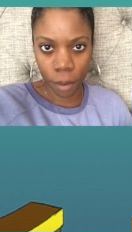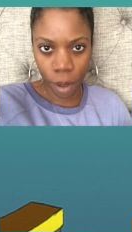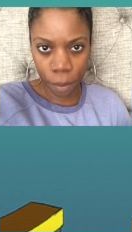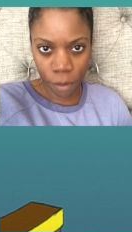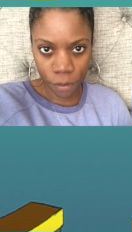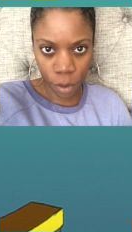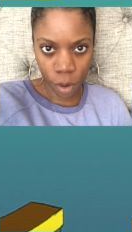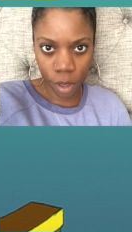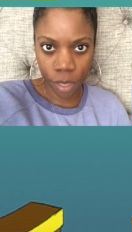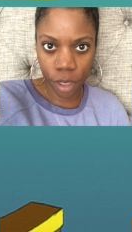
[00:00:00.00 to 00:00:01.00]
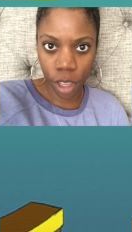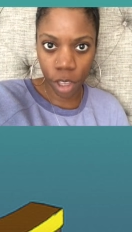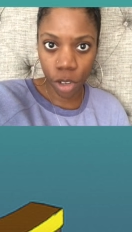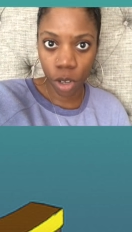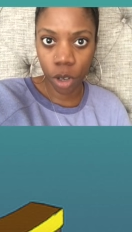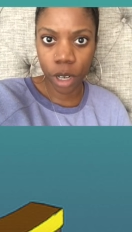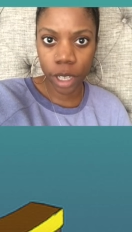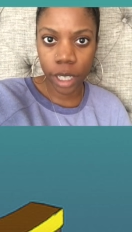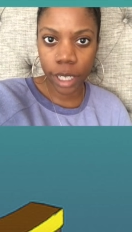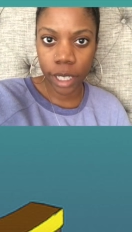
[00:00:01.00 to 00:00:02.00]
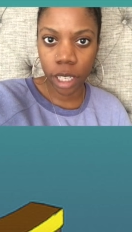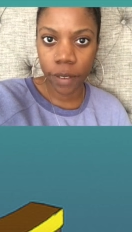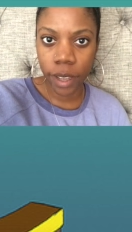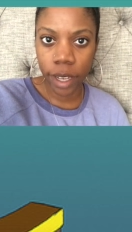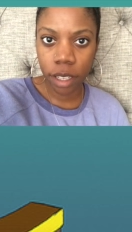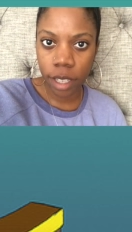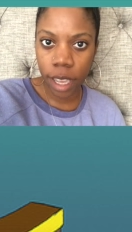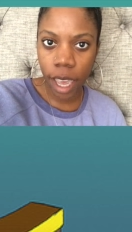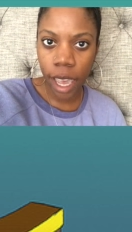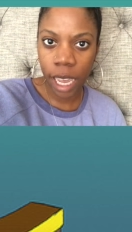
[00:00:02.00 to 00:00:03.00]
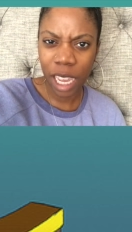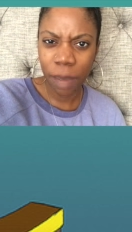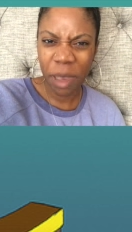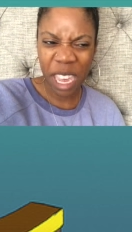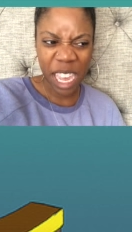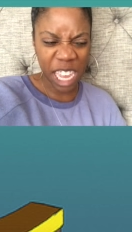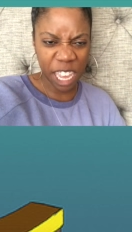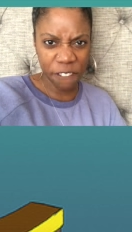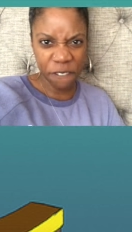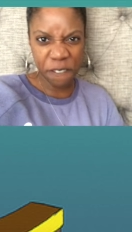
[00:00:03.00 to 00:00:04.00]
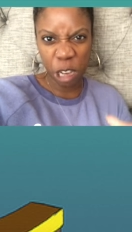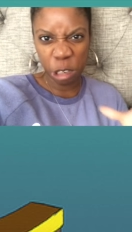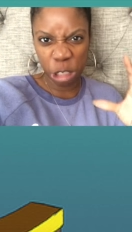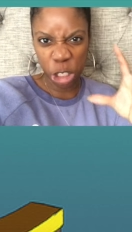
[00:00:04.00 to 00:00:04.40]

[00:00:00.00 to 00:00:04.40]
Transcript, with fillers: But before Theodore could even escape, he felt